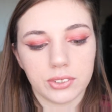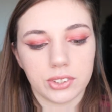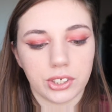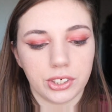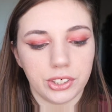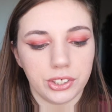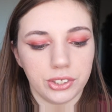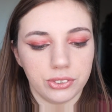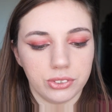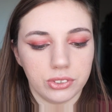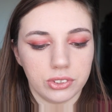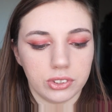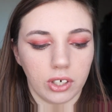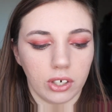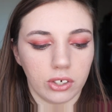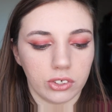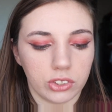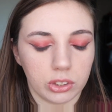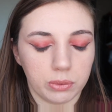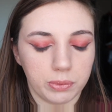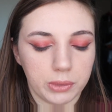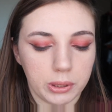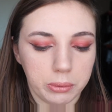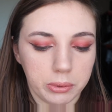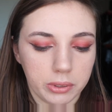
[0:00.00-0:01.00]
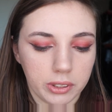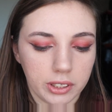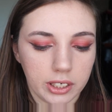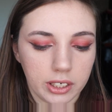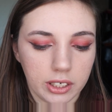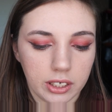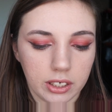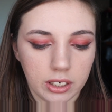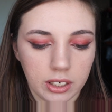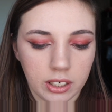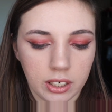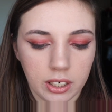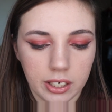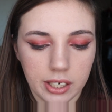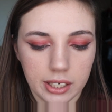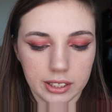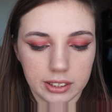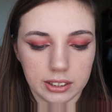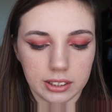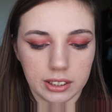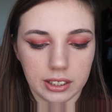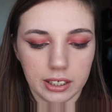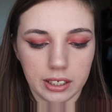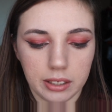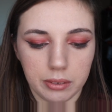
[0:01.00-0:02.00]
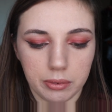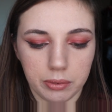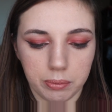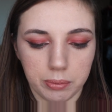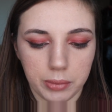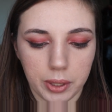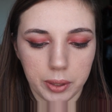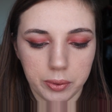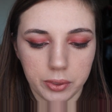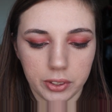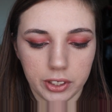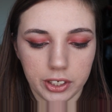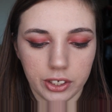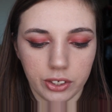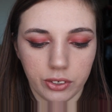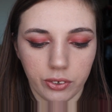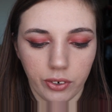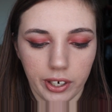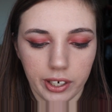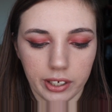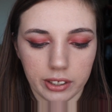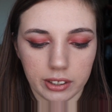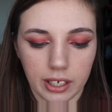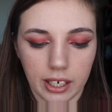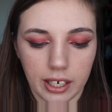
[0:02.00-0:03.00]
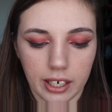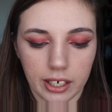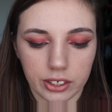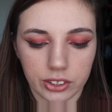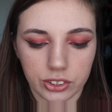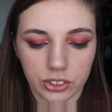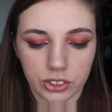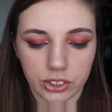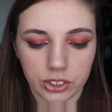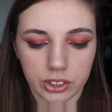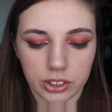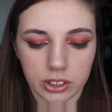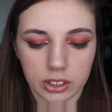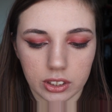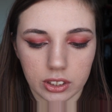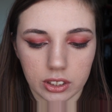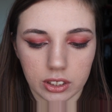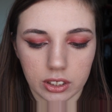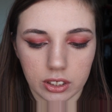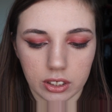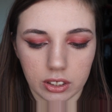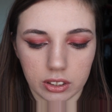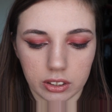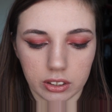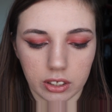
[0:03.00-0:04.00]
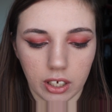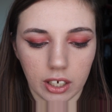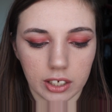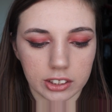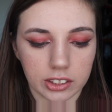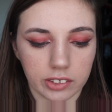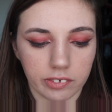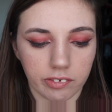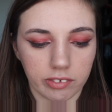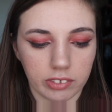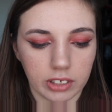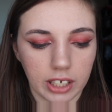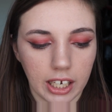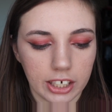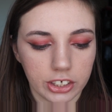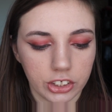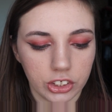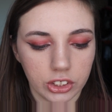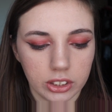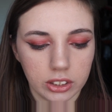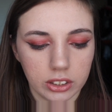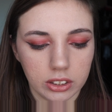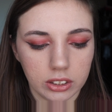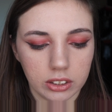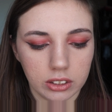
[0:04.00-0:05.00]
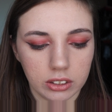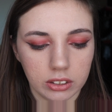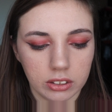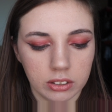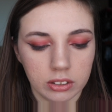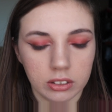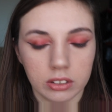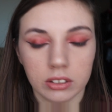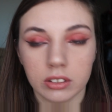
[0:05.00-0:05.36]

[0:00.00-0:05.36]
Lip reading: was going to use is also Maybelline. It's the Maybelline Great Lash Lots of Lashes.